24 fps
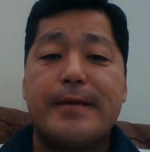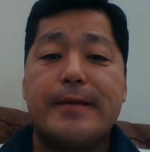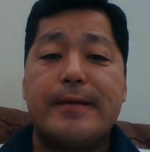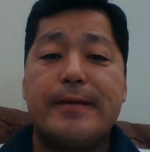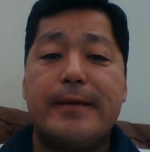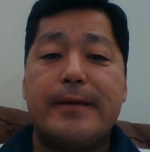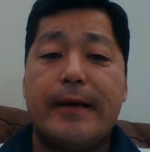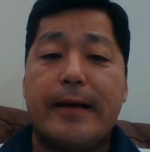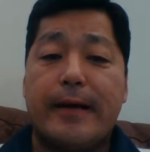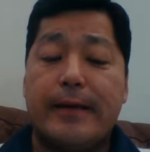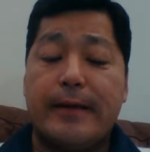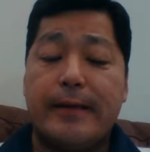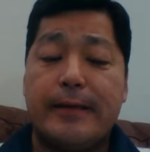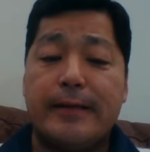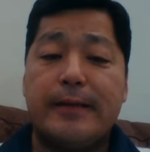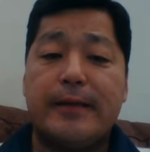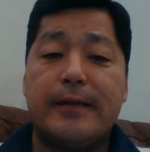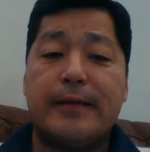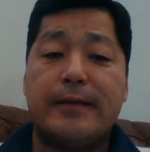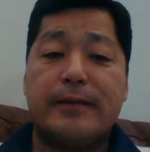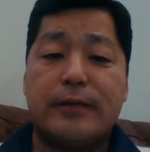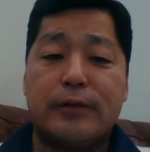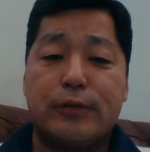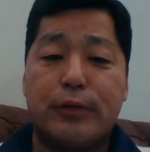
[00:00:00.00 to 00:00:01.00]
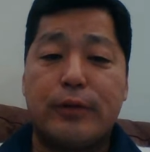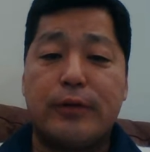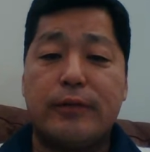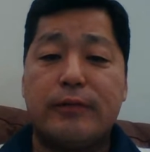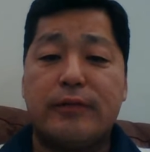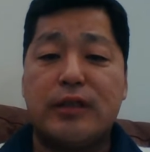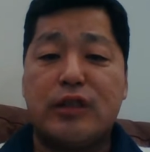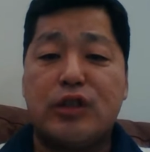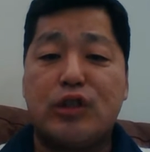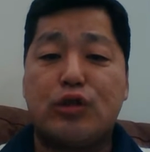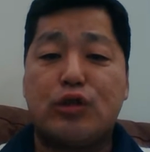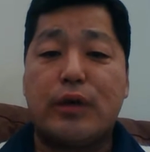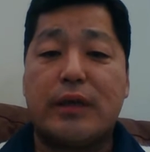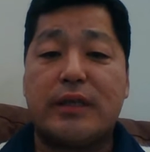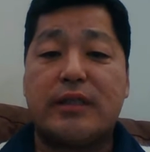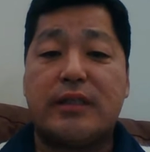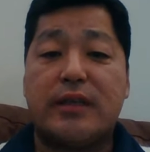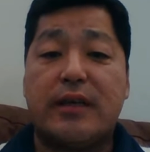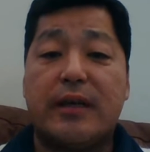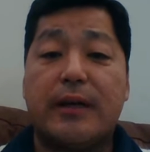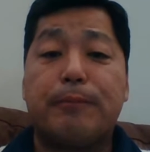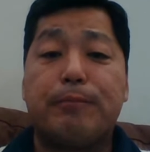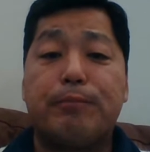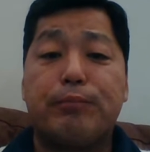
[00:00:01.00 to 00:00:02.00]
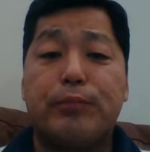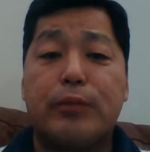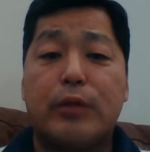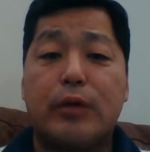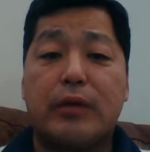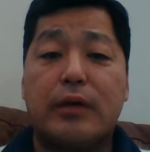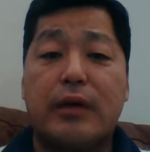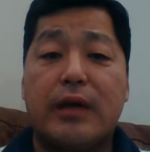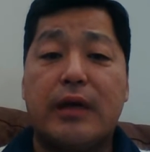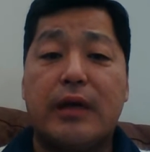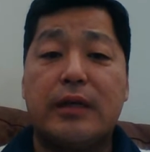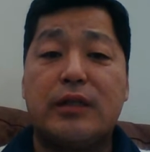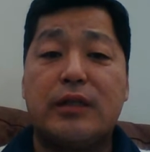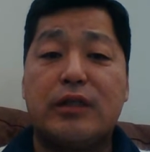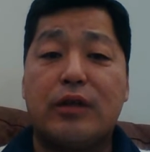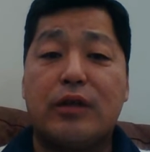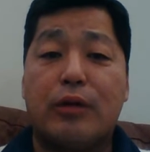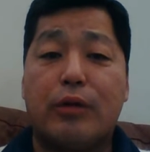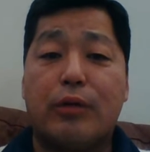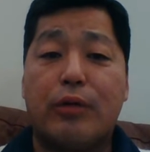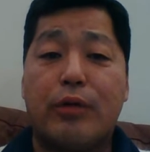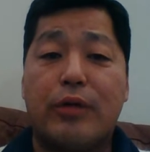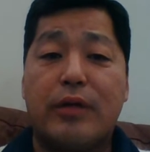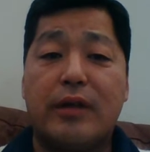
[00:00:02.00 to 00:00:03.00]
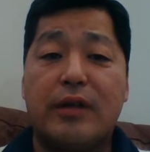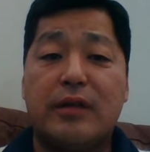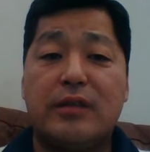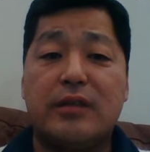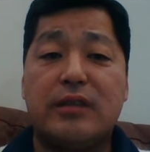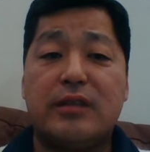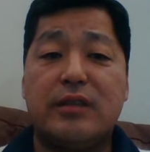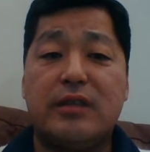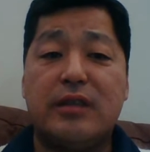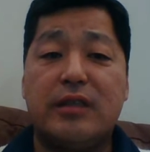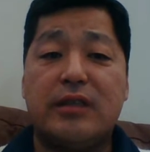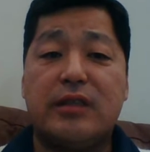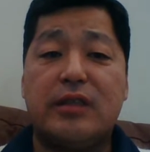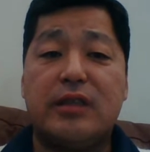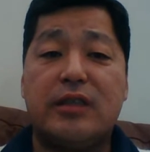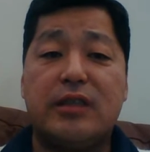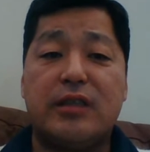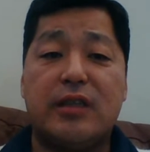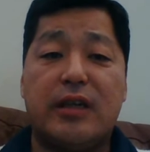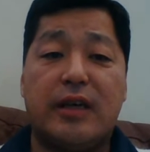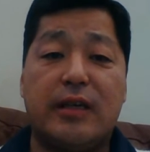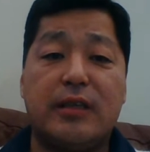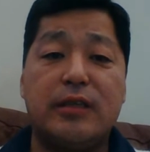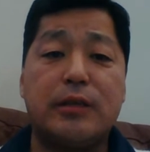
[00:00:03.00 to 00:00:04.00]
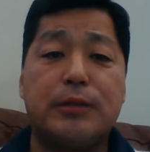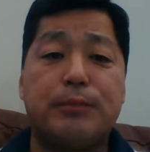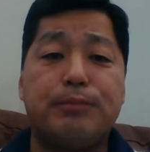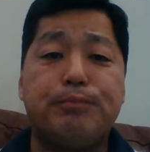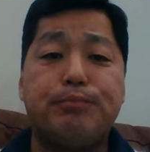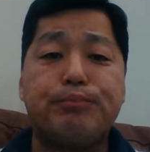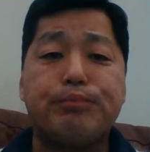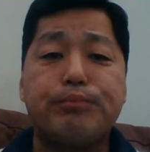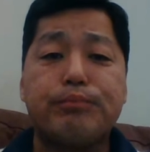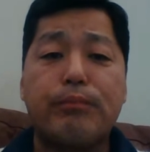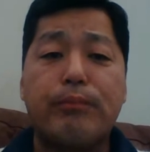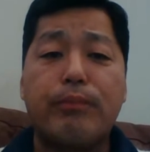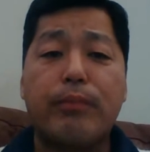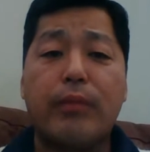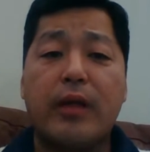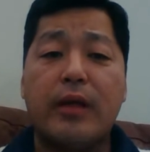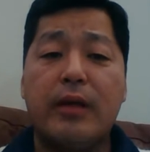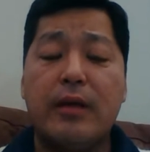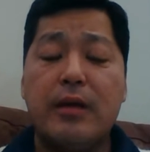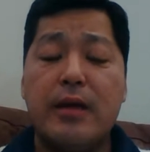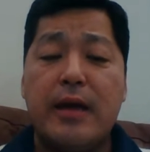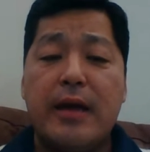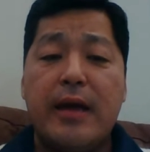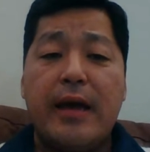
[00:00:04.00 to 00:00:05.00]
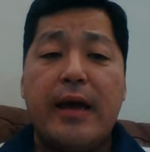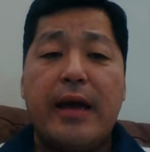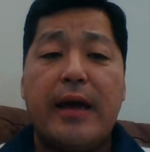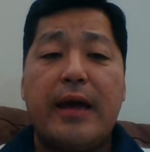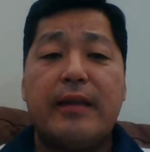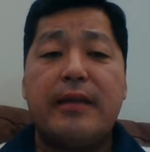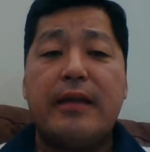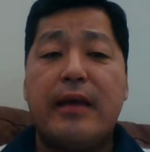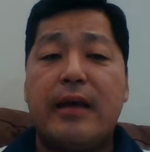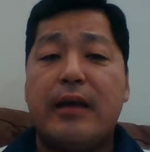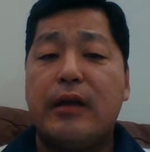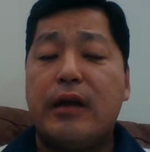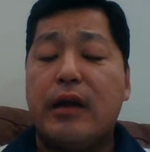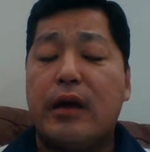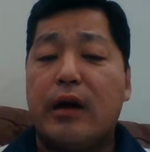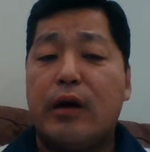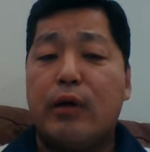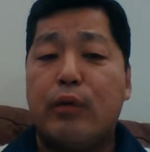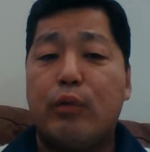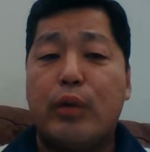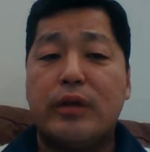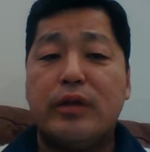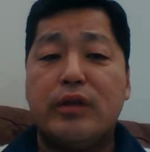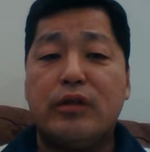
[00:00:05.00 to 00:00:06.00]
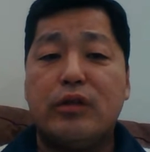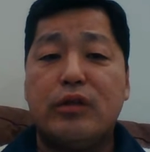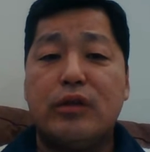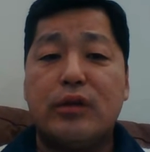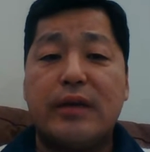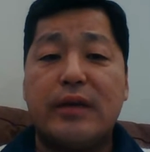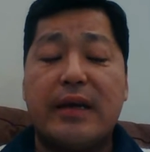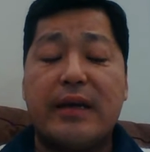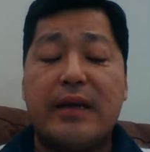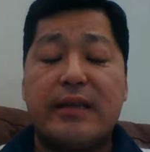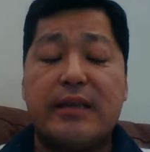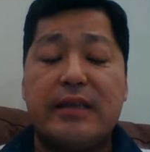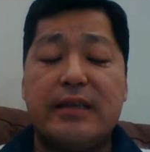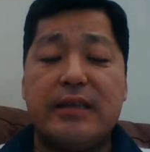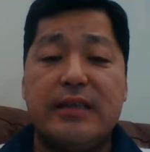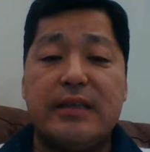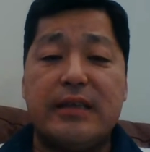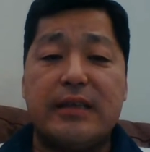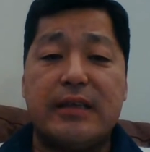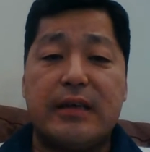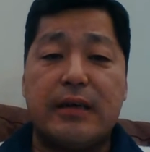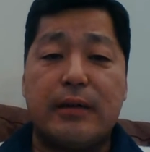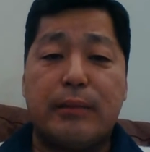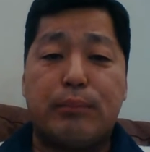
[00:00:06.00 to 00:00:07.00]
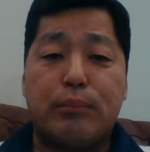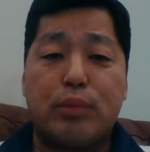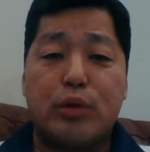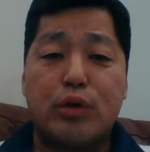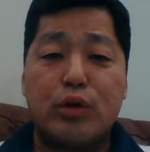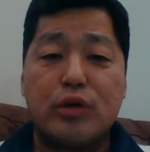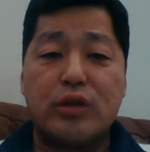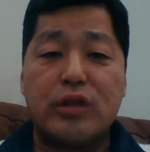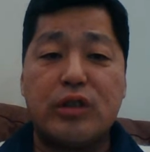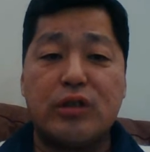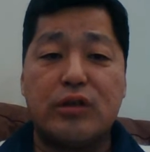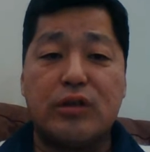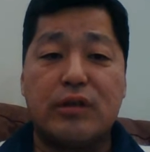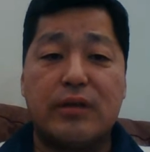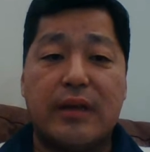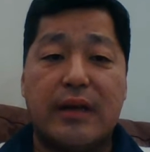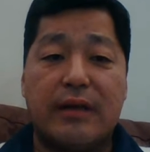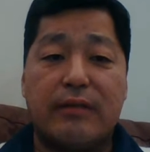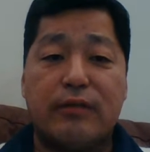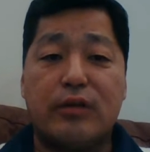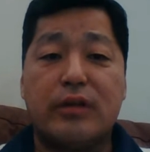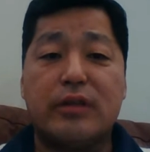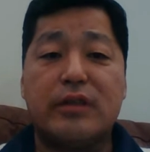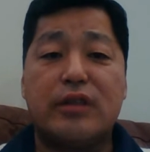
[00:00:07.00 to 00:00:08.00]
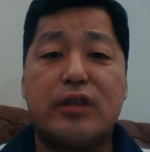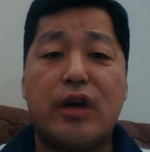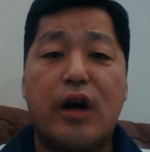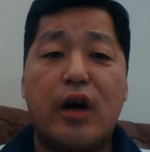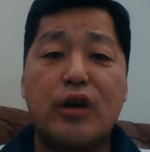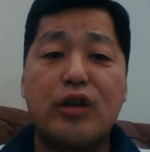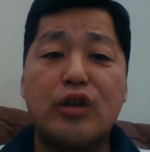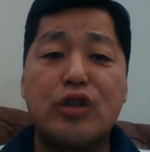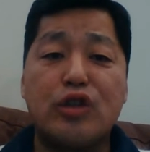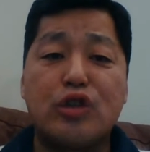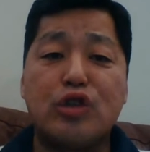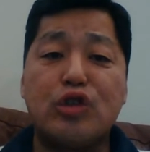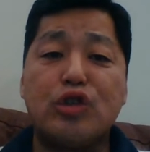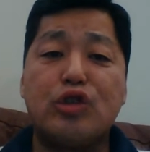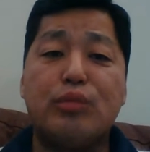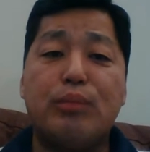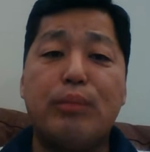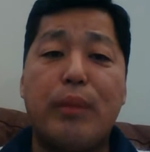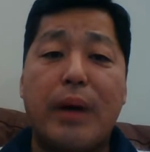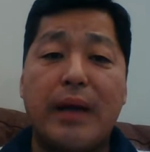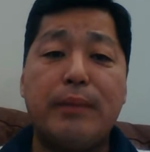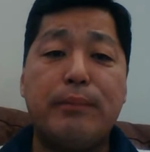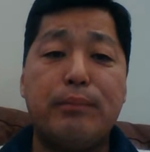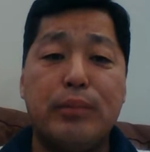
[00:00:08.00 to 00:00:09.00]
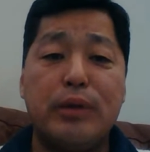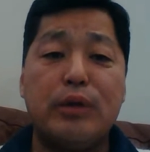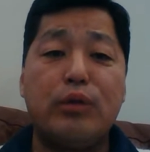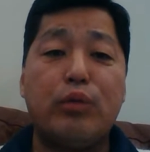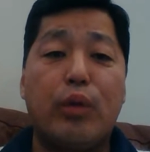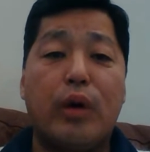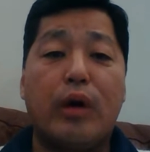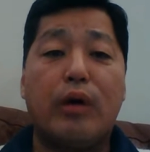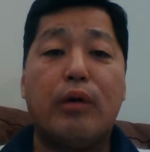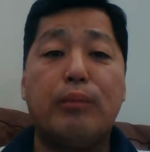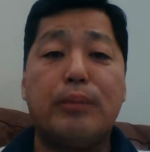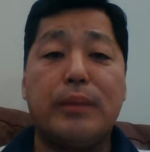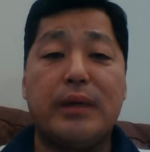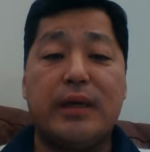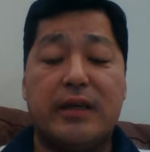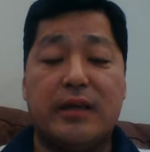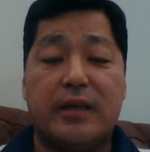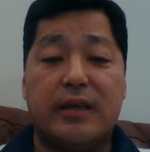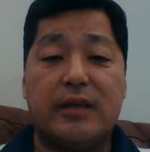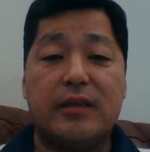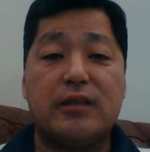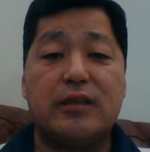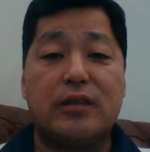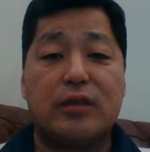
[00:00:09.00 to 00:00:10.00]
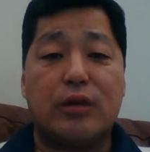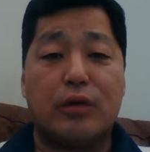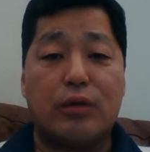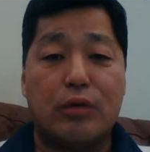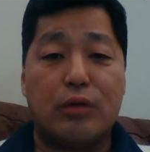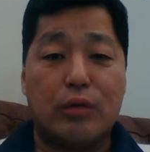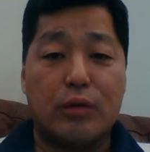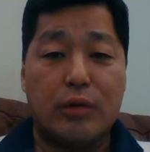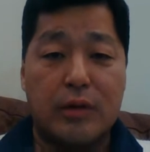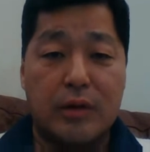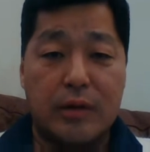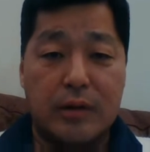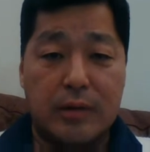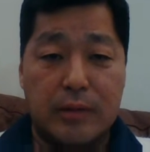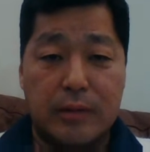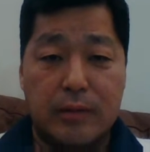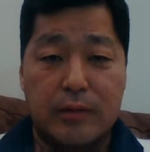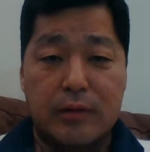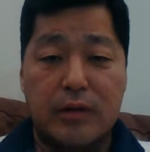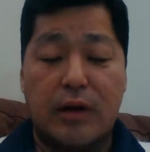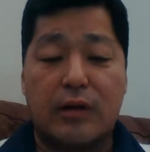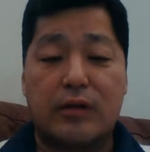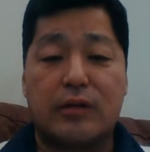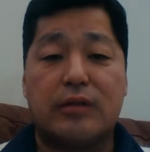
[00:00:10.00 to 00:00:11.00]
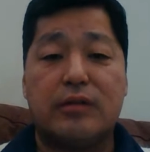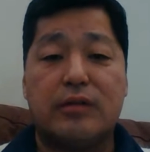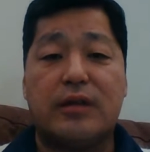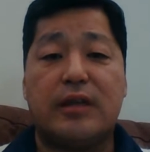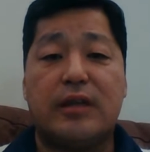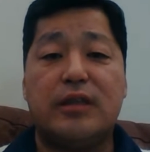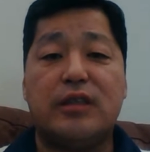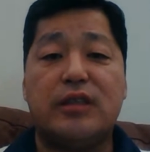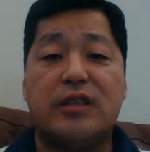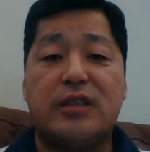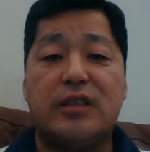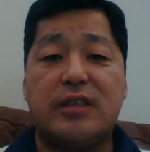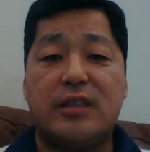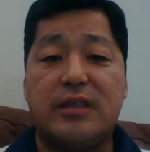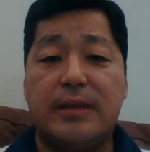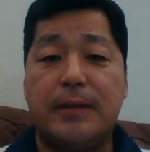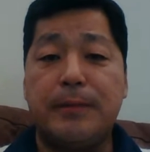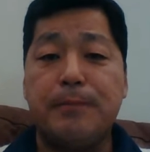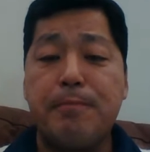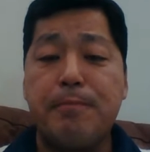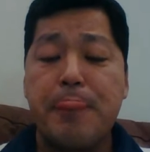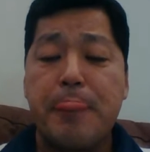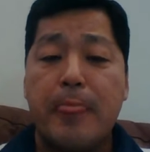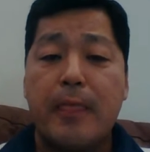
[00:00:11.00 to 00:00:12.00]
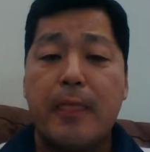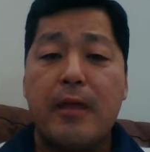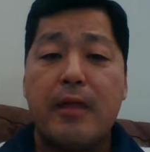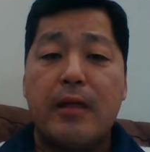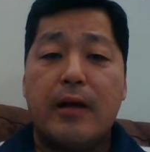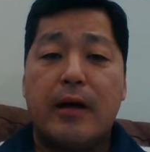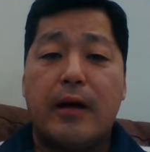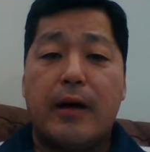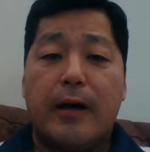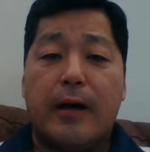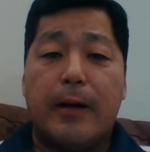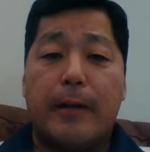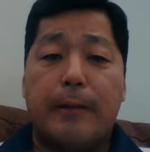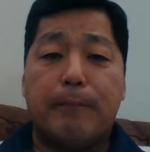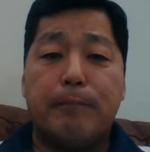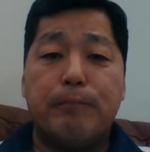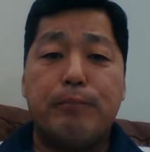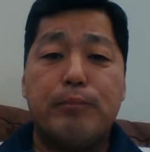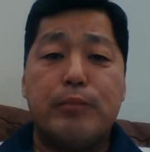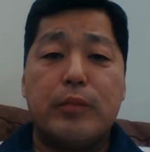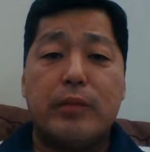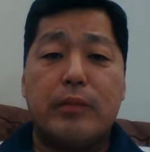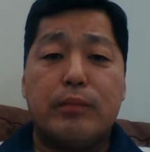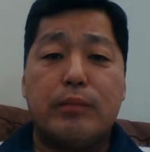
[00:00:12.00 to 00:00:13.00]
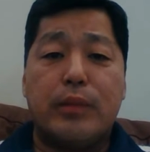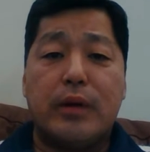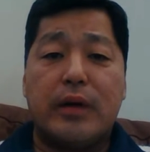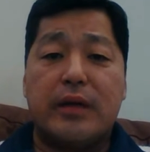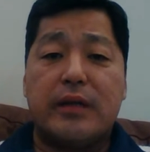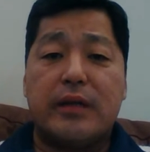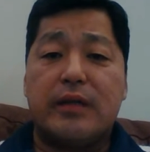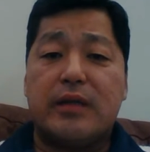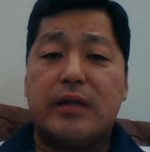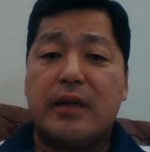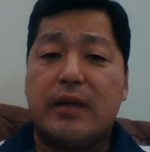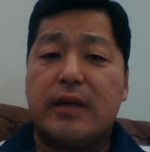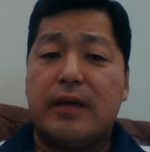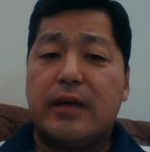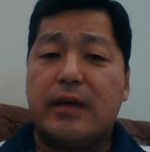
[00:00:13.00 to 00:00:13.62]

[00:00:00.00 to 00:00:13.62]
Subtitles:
it's sort of distressing. Okay, so things need to change. And then when you look at the personal level, doctors might be well-meaning, so the doctor that you see, but